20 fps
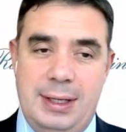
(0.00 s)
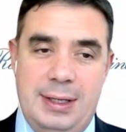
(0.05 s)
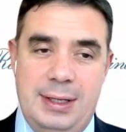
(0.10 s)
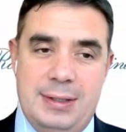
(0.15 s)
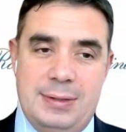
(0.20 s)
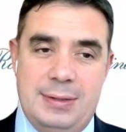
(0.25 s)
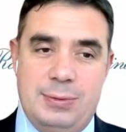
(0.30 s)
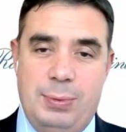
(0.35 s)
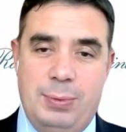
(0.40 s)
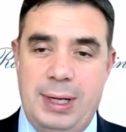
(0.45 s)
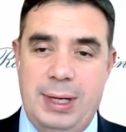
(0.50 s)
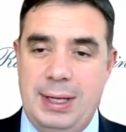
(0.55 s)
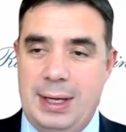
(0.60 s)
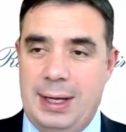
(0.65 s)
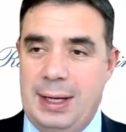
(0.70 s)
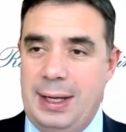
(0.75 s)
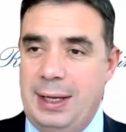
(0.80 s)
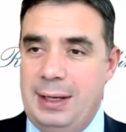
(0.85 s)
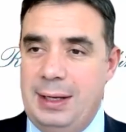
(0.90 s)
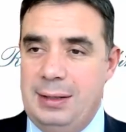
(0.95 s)
is
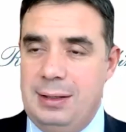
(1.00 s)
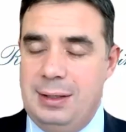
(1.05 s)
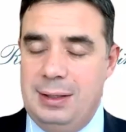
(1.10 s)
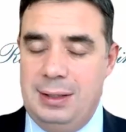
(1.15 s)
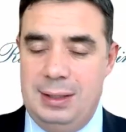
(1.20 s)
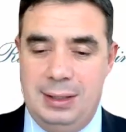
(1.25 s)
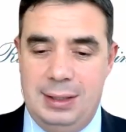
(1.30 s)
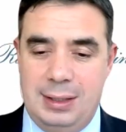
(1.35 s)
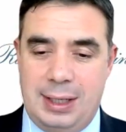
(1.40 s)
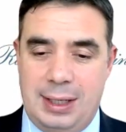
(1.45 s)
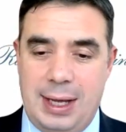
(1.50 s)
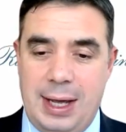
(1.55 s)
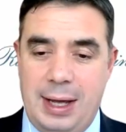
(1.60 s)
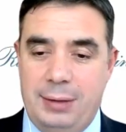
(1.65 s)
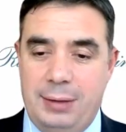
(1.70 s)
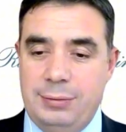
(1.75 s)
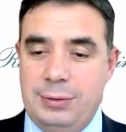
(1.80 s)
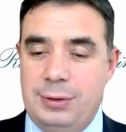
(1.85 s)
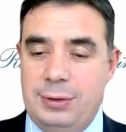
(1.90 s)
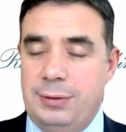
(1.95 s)
way ahead in the
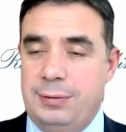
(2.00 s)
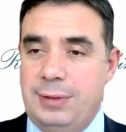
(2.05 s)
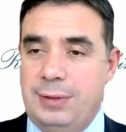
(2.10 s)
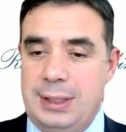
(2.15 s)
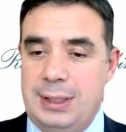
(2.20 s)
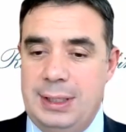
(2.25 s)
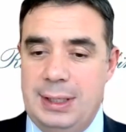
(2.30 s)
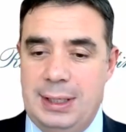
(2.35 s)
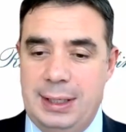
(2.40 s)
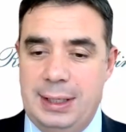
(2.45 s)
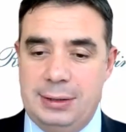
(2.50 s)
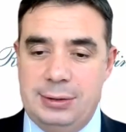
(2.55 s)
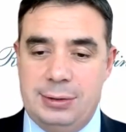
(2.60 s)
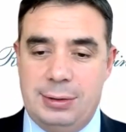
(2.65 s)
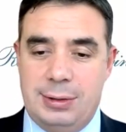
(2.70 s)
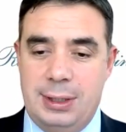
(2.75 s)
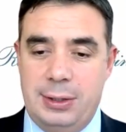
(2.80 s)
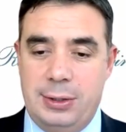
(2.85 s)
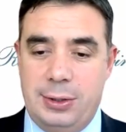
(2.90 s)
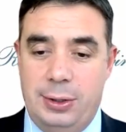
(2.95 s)
count of the
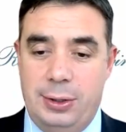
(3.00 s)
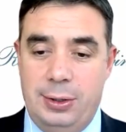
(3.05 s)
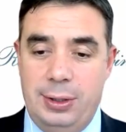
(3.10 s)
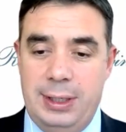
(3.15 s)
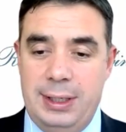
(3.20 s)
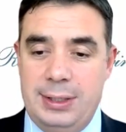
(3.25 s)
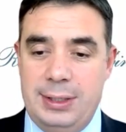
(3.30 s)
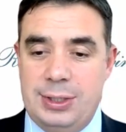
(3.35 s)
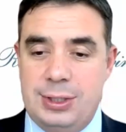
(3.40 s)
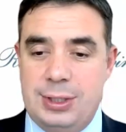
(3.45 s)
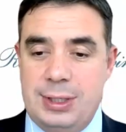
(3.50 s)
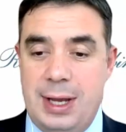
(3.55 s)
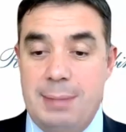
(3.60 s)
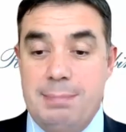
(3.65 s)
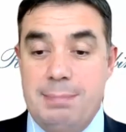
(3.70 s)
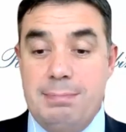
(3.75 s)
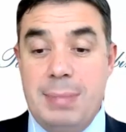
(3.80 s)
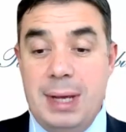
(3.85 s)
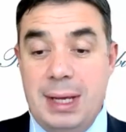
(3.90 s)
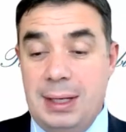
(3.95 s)
Electoral College,
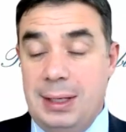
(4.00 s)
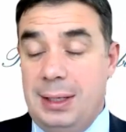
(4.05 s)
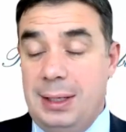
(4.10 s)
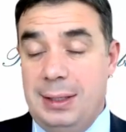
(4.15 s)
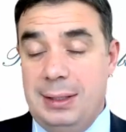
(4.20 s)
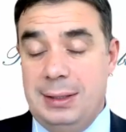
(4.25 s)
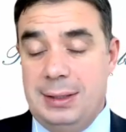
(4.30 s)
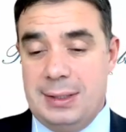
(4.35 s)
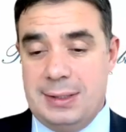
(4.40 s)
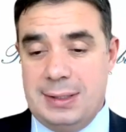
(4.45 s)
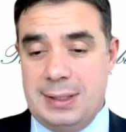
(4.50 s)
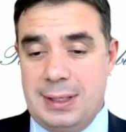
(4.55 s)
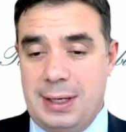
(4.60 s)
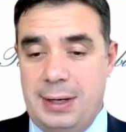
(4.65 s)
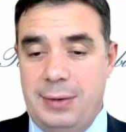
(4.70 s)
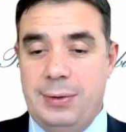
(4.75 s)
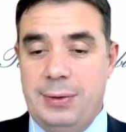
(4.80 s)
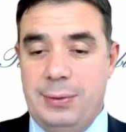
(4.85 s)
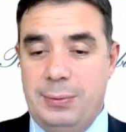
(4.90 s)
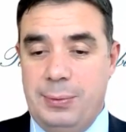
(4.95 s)
and many leaders
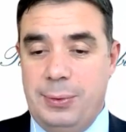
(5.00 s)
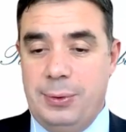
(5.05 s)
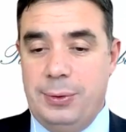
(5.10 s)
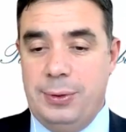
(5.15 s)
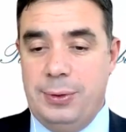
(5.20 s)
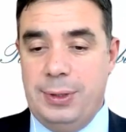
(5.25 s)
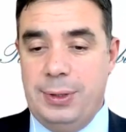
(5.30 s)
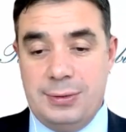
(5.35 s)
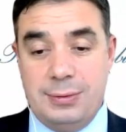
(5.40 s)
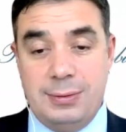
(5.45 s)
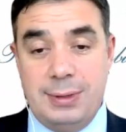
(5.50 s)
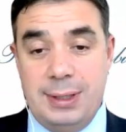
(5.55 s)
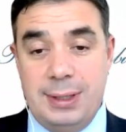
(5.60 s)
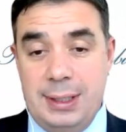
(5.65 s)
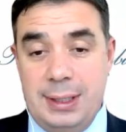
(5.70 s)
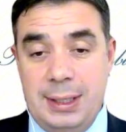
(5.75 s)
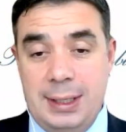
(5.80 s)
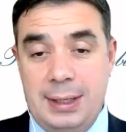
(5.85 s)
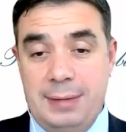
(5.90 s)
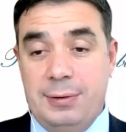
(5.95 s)
around the world
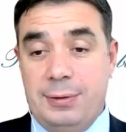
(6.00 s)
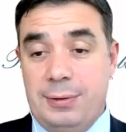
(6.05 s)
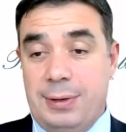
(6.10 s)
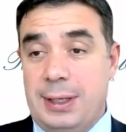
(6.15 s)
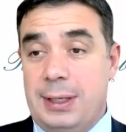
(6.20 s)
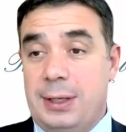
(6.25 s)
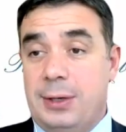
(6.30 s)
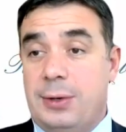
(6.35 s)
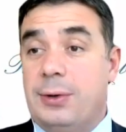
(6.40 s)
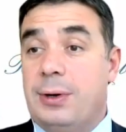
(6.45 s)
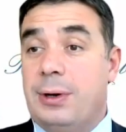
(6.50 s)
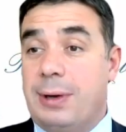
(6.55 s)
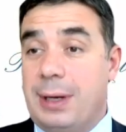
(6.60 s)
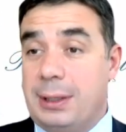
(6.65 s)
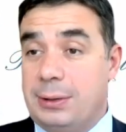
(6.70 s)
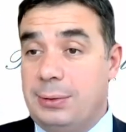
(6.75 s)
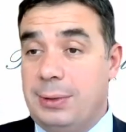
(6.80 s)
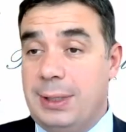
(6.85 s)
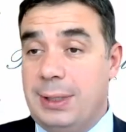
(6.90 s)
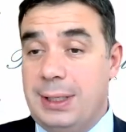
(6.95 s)
have already
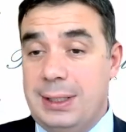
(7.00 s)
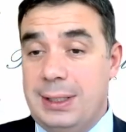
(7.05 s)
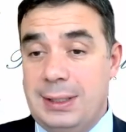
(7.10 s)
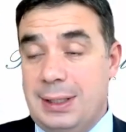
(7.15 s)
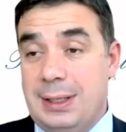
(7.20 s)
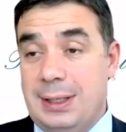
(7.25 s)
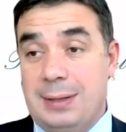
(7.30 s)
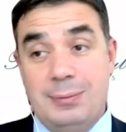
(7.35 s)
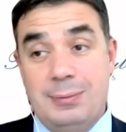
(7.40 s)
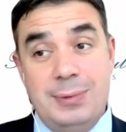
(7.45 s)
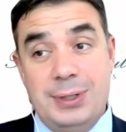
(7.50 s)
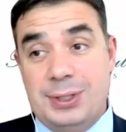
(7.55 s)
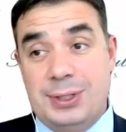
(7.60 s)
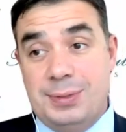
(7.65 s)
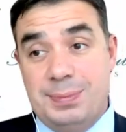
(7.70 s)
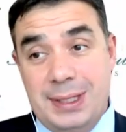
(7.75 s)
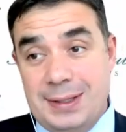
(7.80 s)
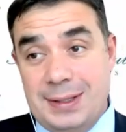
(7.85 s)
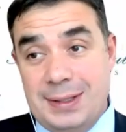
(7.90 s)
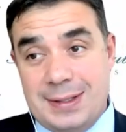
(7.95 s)
congratulated him,
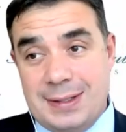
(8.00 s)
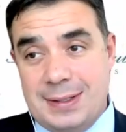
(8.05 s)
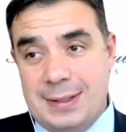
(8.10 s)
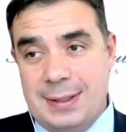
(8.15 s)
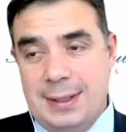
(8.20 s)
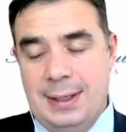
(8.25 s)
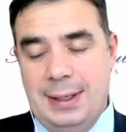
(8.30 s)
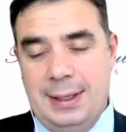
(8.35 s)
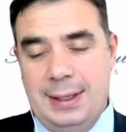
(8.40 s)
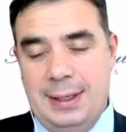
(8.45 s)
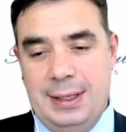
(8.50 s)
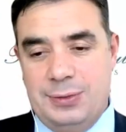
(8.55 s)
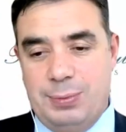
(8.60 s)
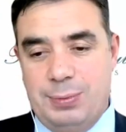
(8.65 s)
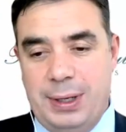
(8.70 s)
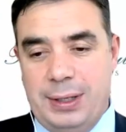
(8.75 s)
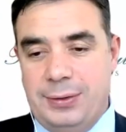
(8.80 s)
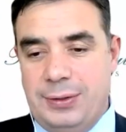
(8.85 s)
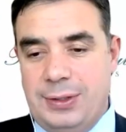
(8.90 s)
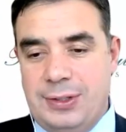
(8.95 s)
which means
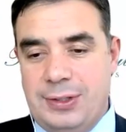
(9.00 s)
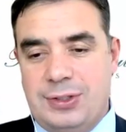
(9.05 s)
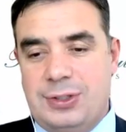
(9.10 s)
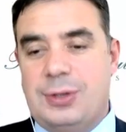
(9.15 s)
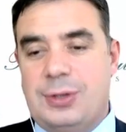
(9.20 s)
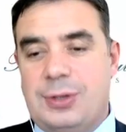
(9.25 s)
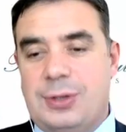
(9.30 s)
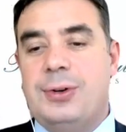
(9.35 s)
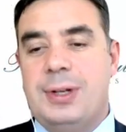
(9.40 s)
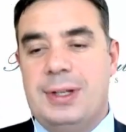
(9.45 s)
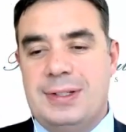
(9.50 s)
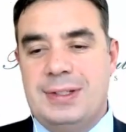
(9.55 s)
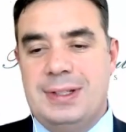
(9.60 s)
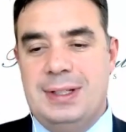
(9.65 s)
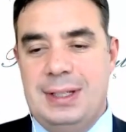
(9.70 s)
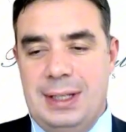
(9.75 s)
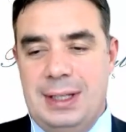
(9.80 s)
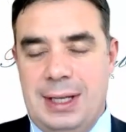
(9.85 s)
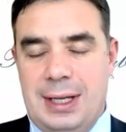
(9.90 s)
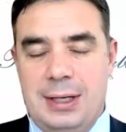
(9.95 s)
is one of the
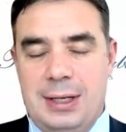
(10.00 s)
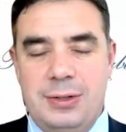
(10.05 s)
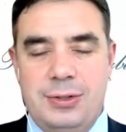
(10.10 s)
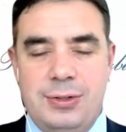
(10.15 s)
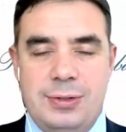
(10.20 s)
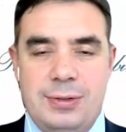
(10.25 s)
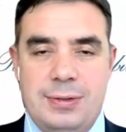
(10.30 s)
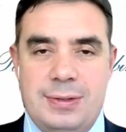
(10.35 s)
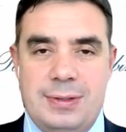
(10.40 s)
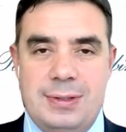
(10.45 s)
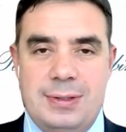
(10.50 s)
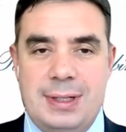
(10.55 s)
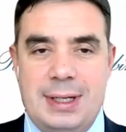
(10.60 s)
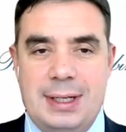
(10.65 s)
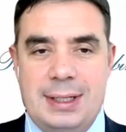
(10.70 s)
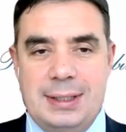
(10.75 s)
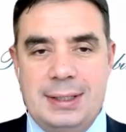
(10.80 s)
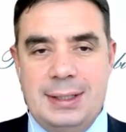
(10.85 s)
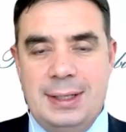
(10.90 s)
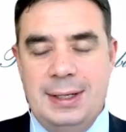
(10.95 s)
strongest indications
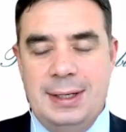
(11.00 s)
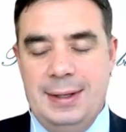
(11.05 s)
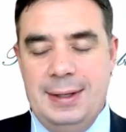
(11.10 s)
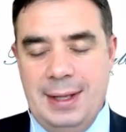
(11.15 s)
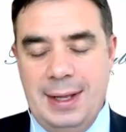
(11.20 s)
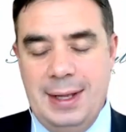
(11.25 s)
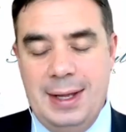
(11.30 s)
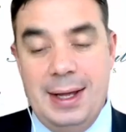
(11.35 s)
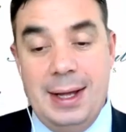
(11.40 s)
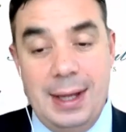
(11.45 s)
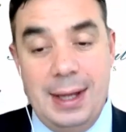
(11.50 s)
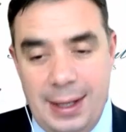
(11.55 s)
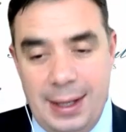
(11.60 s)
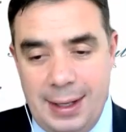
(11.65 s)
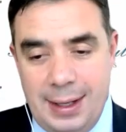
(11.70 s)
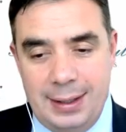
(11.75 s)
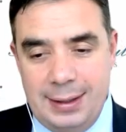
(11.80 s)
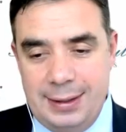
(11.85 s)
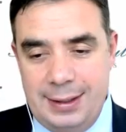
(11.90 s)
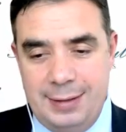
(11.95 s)
that
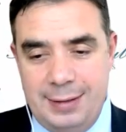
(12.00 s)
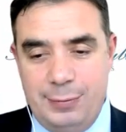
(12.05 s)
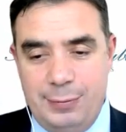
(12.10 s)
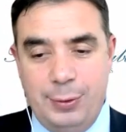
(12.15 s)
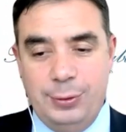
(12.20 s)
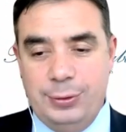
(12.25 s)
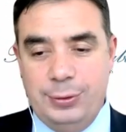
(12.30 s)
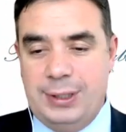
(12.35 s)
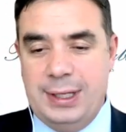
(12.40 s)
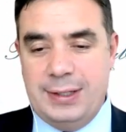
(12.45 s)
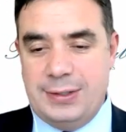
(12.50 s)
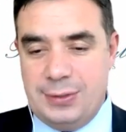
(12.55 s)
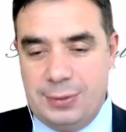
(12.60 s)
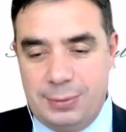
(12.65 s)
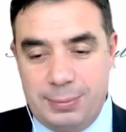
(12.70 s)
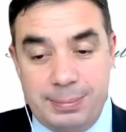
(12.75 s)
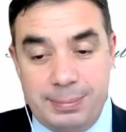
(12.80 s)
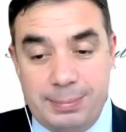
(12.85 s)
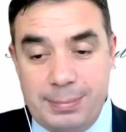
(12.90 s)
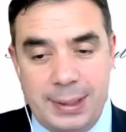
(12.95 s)
the vote
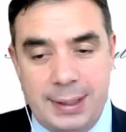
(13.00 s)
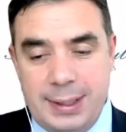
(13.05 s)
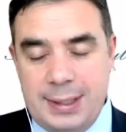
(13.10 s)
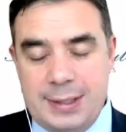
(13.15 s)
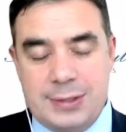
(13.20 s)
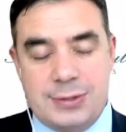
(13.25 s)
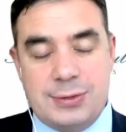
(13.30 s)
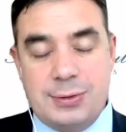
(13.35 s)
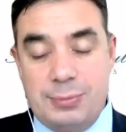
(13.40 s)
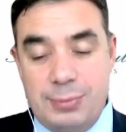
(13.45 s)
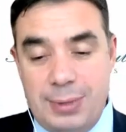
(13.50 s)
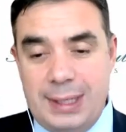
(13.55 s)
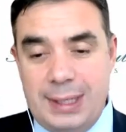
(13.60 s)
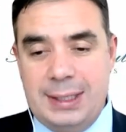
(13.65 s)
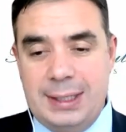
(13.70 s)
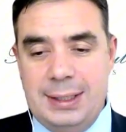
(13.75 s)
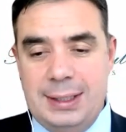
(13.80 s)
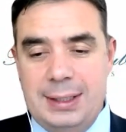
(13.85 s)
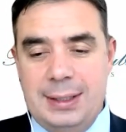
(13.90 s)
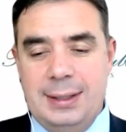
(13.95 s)
has
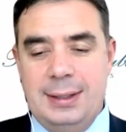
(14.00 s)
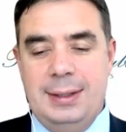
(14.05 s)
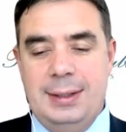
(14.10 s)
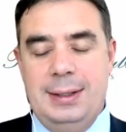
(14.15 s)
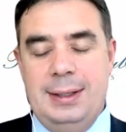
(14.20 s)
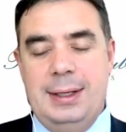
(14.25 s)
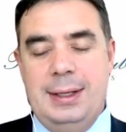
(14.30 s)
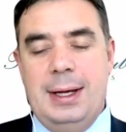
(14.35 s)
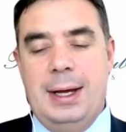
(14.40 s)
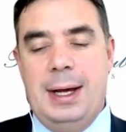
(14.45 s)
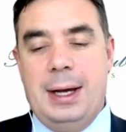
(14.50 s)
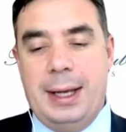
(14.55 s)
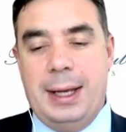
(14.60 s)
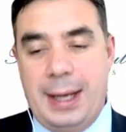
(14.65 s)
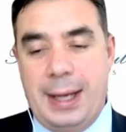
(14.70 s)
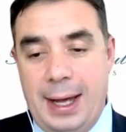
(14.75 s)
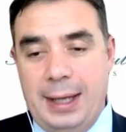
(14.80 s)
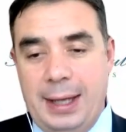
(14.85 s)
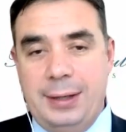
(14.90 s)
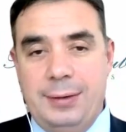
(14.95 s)
already
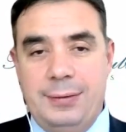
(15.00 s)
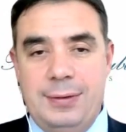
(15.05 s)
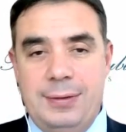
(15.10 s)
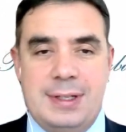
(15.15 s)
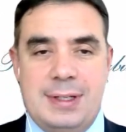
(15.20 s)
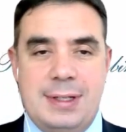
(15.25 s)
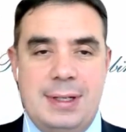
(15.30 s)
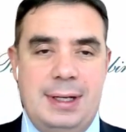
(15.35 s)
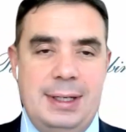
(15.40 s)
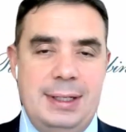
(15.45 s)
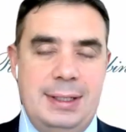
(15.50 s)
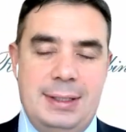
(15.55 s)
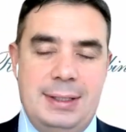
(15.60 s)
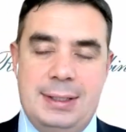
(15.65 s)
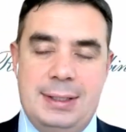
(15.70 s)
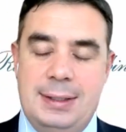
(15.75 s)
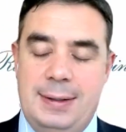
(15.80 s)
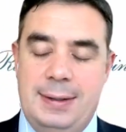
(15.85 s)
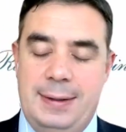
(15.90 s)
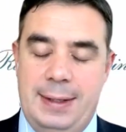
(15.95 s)
kind of
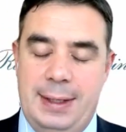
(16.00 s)
decided.